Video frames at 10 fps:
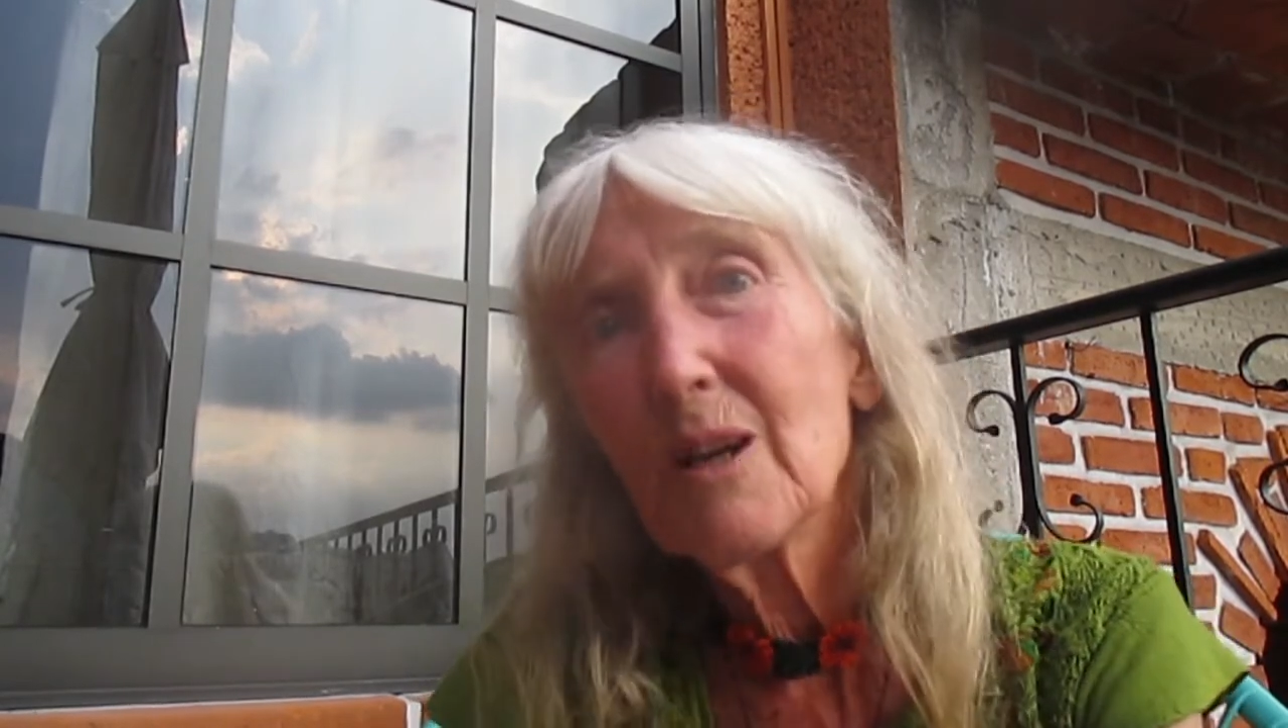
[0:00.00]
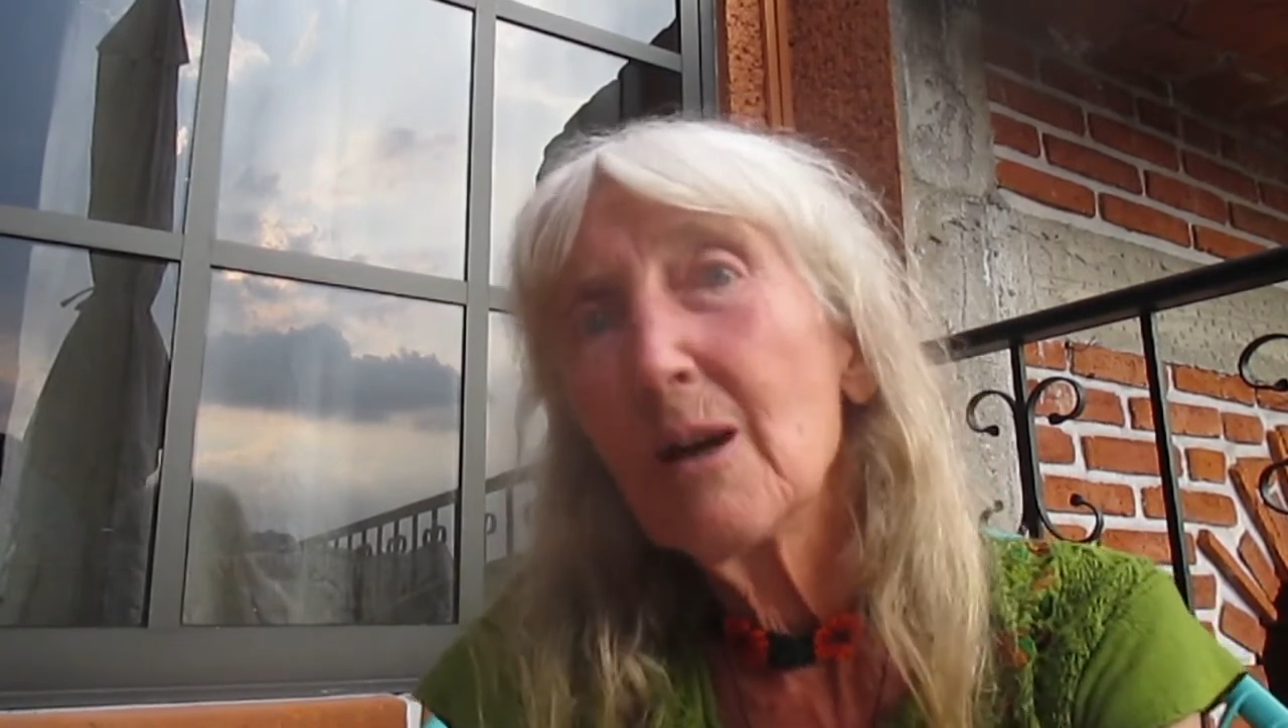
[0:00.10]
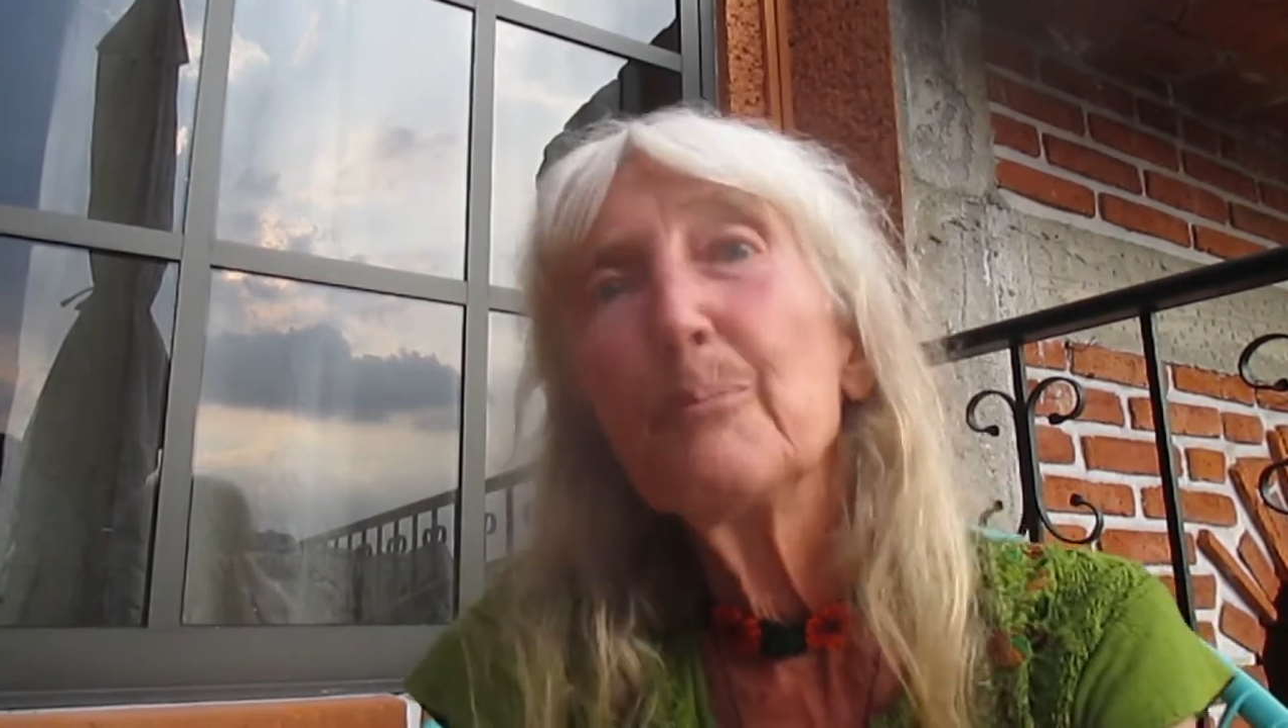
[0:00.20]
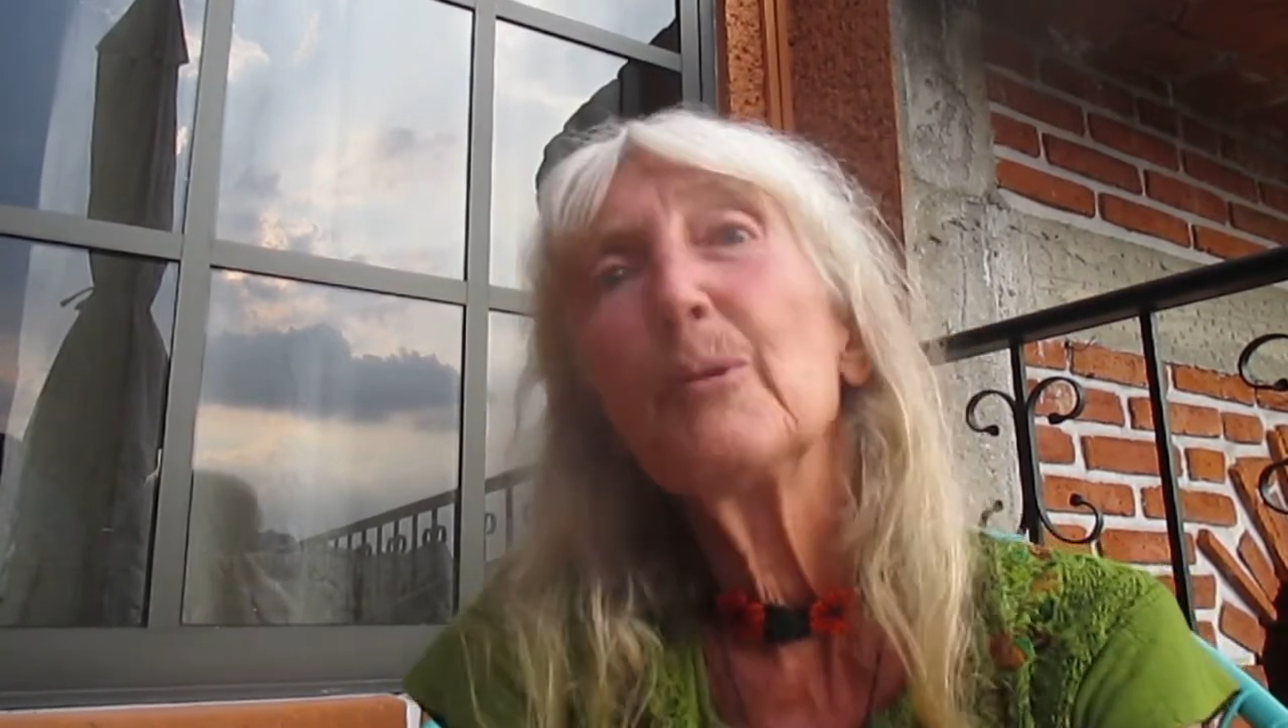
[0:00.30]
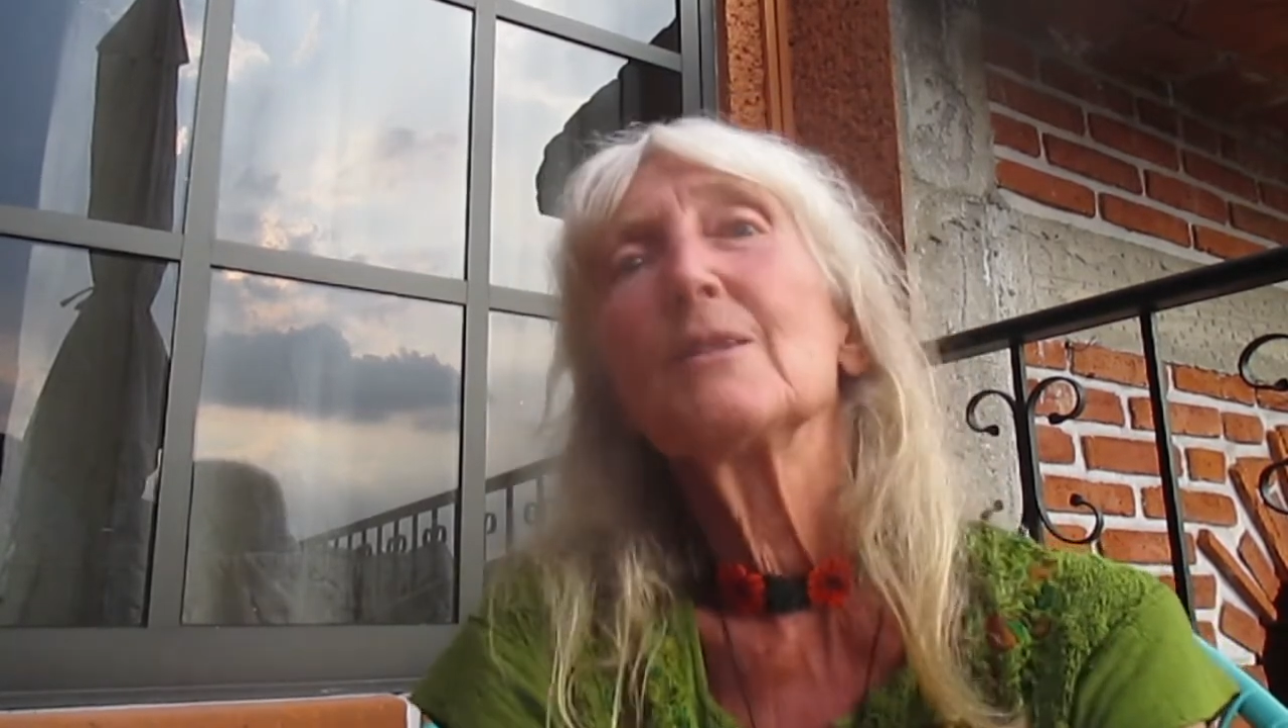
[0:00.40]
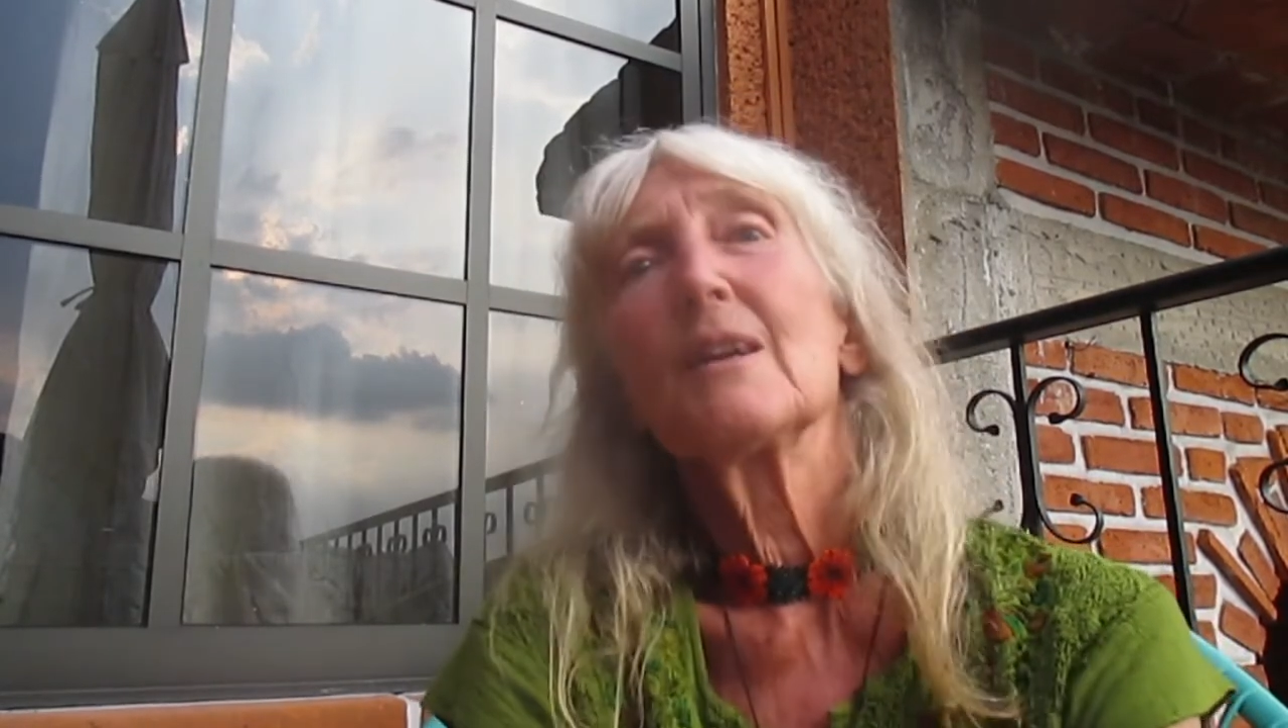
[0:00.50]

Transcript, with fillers: upon